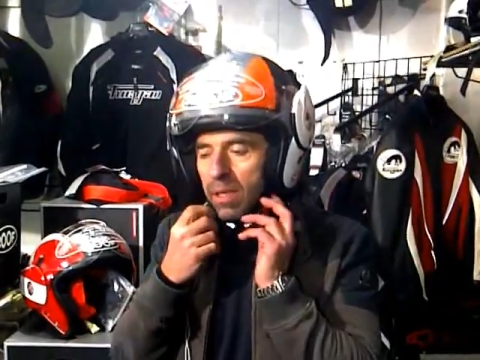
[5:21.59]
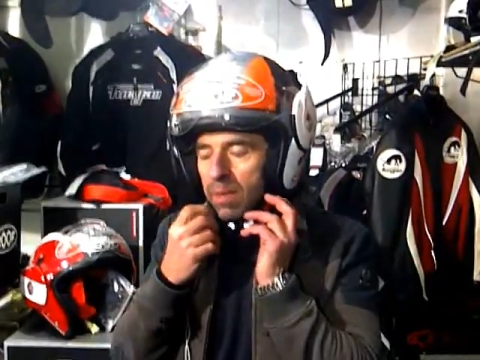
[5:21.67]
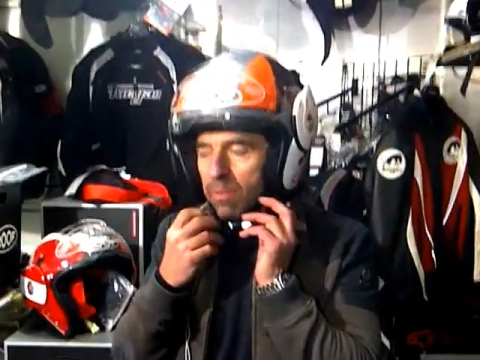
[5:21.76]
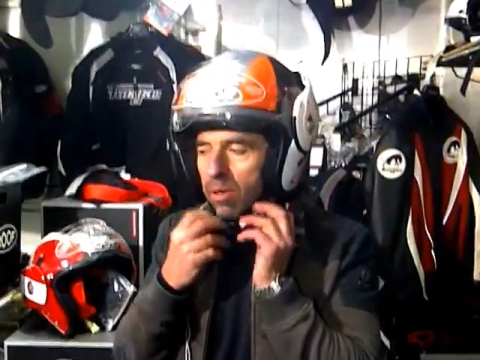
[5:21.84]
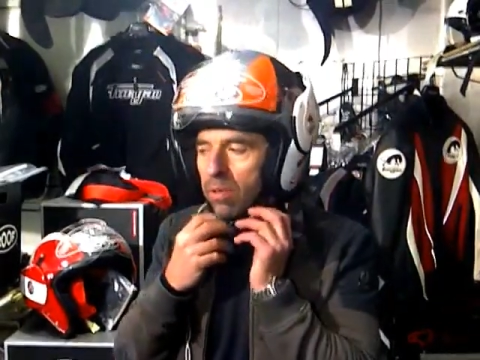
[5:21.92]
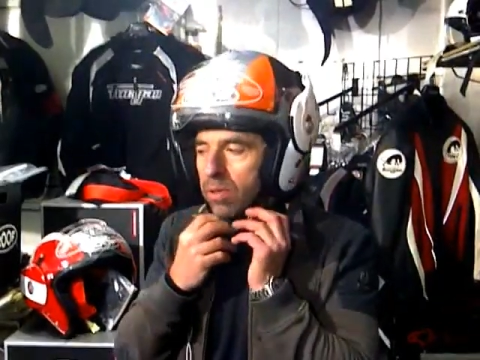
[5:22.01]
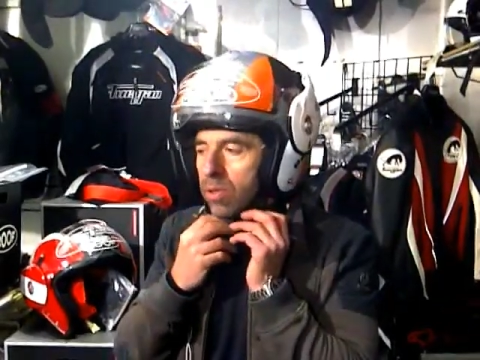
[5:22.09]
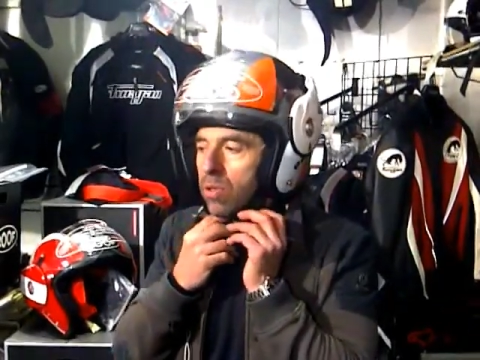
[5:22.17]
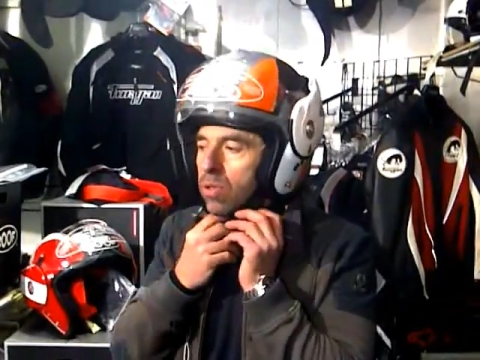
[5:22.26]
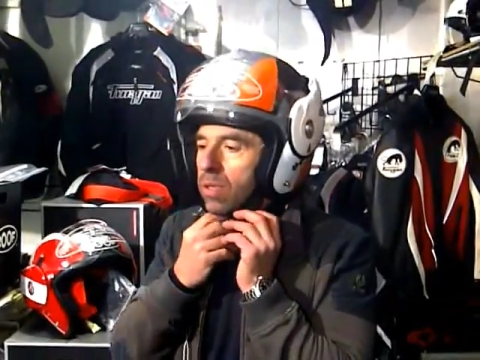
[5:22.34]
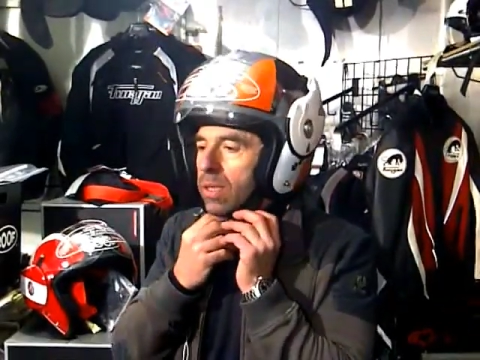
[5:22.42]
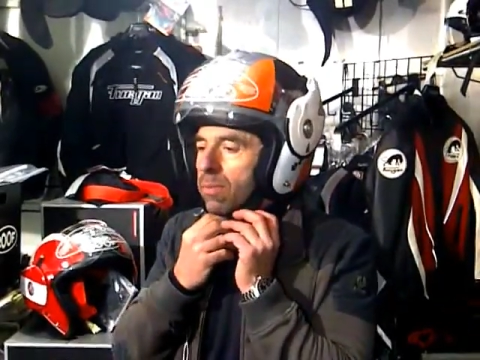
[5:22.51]
So uh, the moral of the
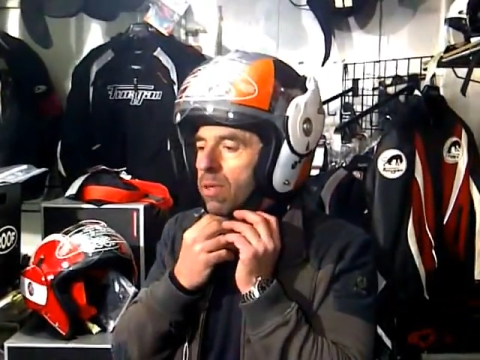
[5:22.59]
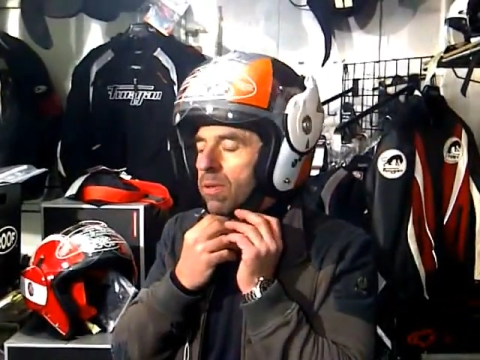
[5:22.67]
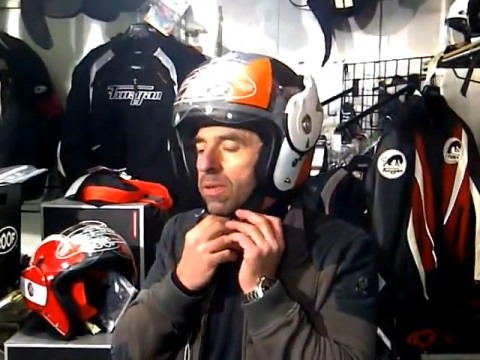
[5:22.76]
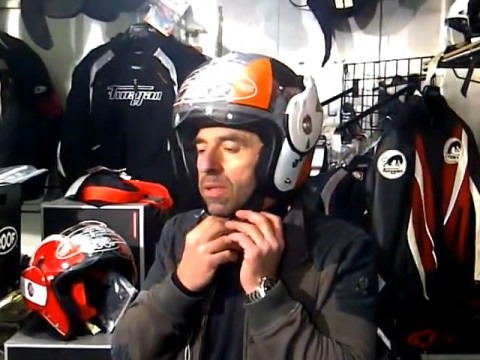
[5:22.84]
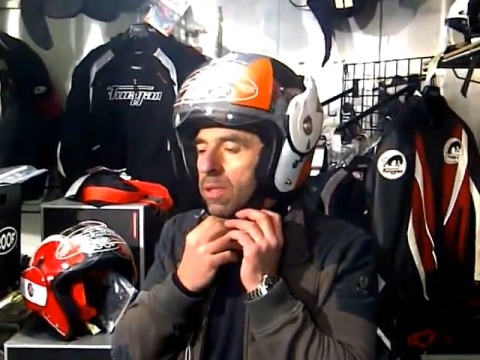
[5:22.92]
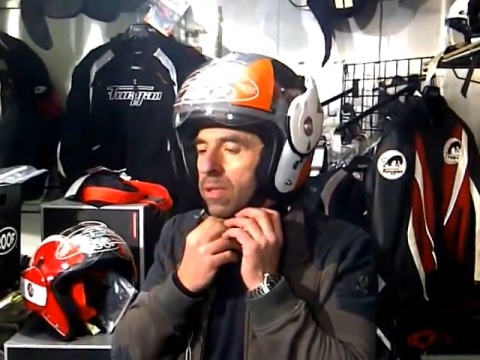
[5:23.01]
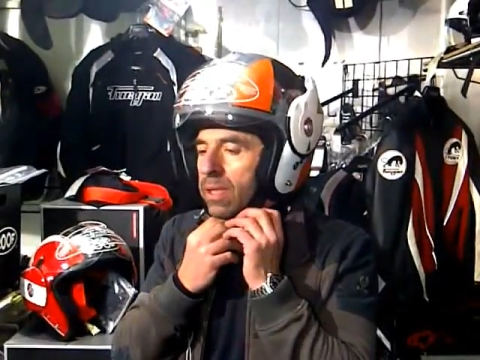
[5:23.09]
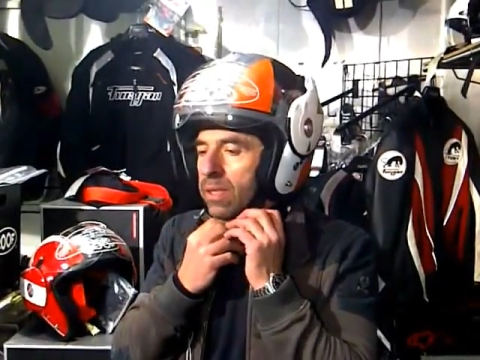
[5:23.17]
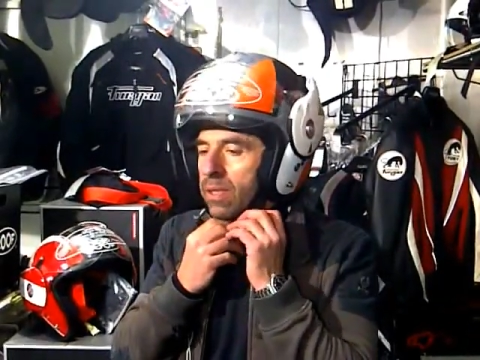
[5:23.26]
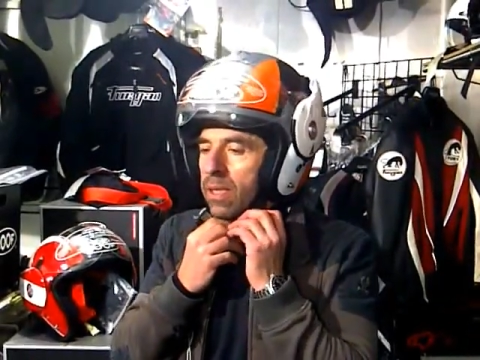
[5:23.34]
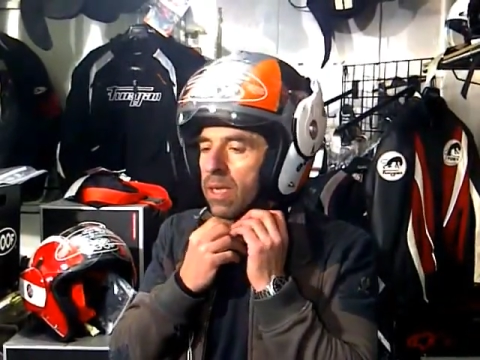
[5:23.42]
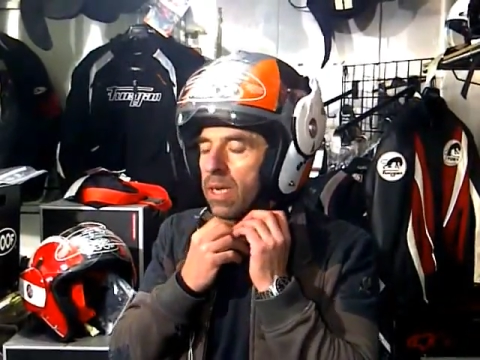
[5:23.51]
story, the moral of the song
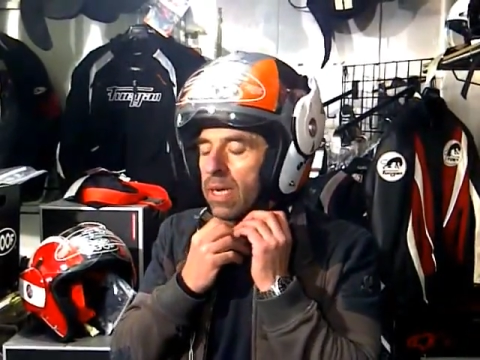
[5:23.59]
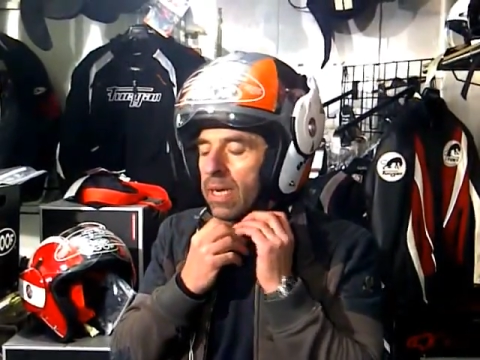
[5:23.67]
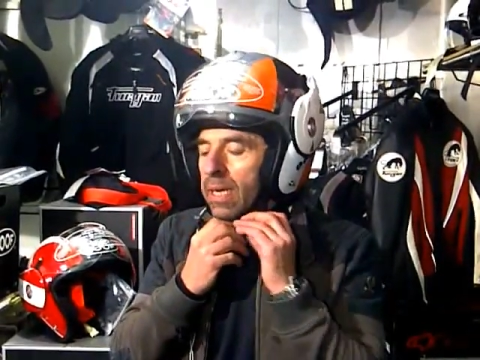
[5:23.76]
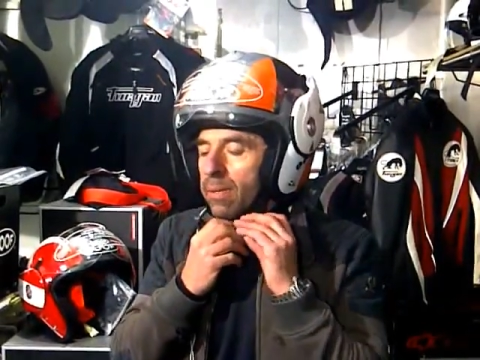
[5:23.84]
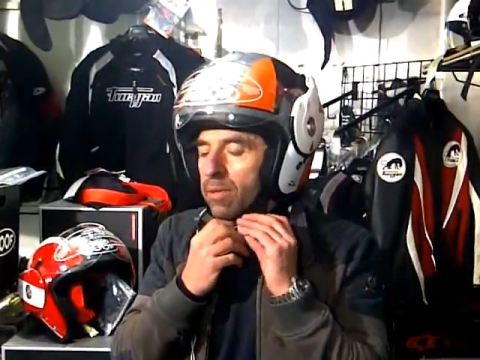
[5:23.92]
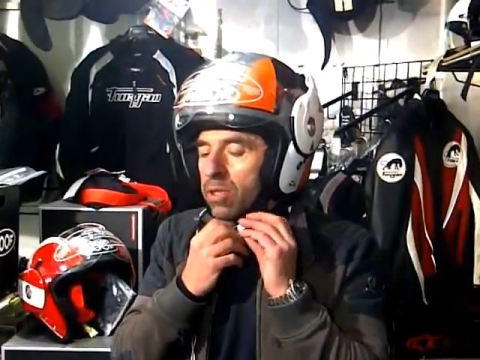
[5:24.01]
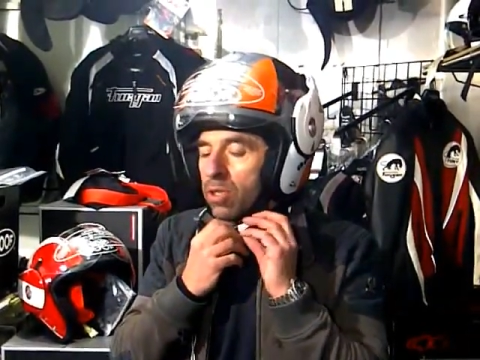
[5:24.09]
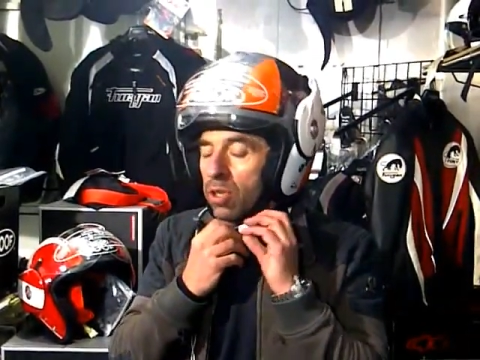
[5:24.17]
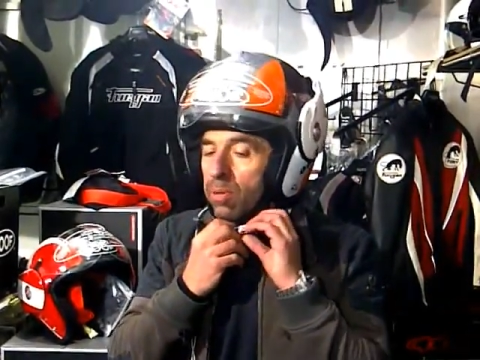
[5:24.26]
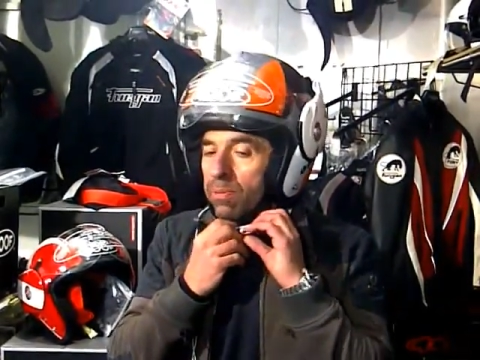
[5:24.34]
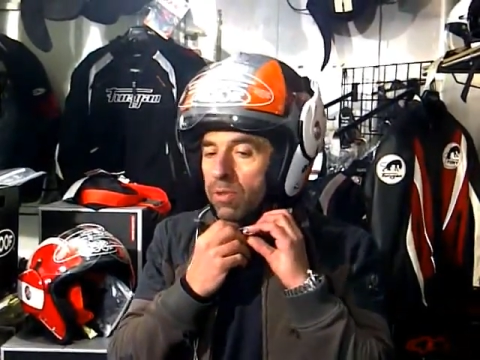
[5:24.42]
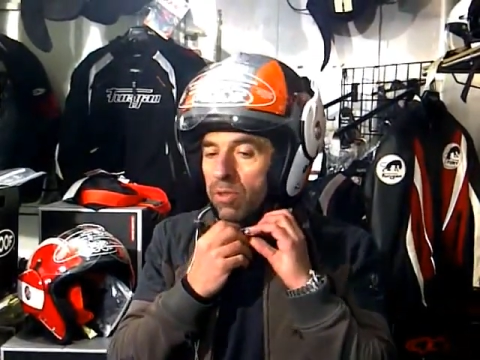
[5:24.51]
is come to the
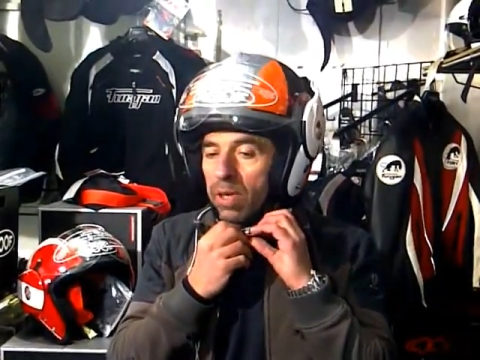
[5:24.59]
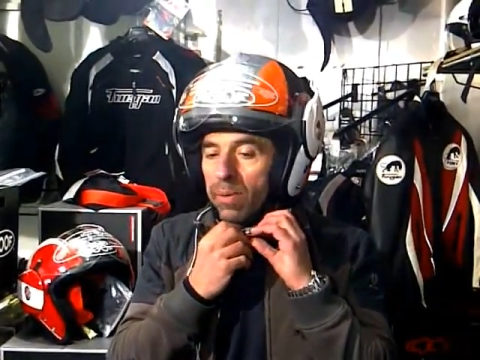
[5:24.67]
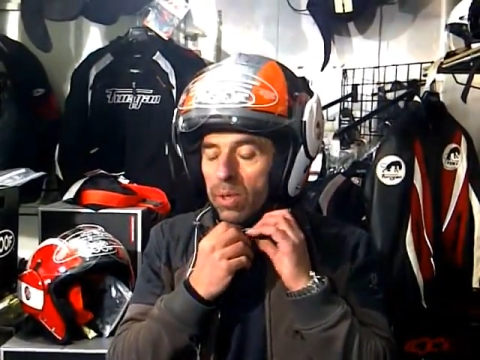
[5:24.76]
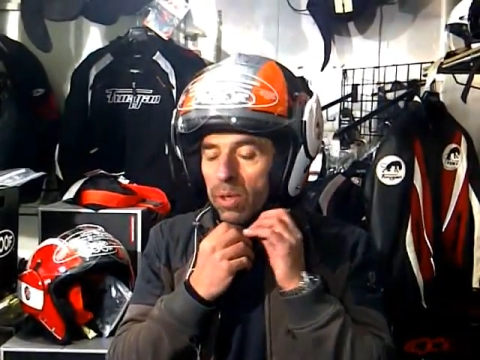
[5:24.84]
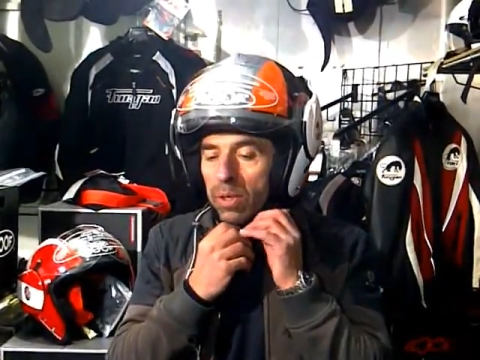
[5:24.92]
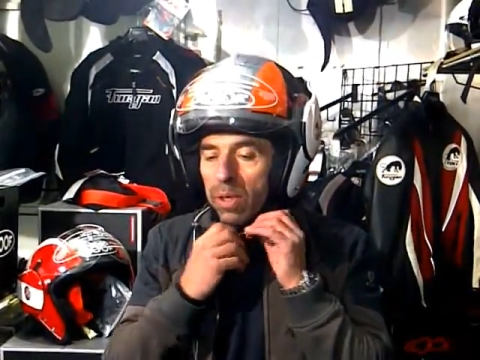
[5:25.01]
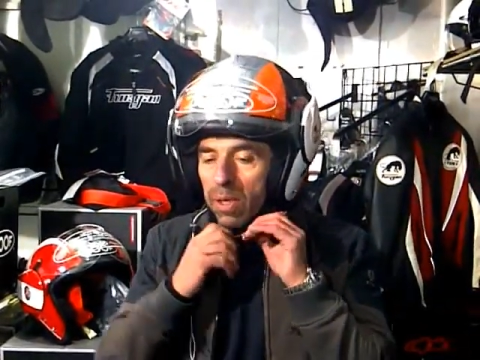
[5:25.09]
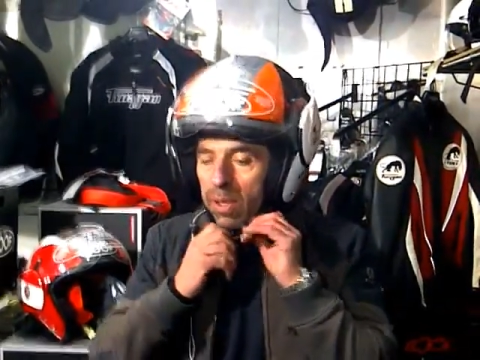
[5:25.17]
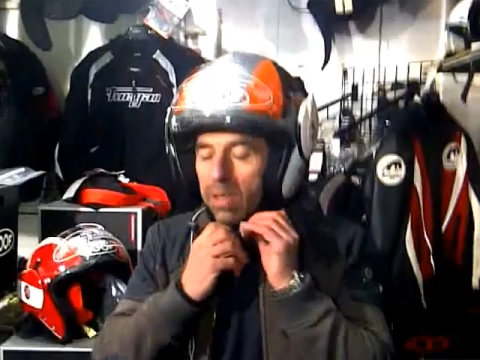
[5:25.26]
shop and try one on.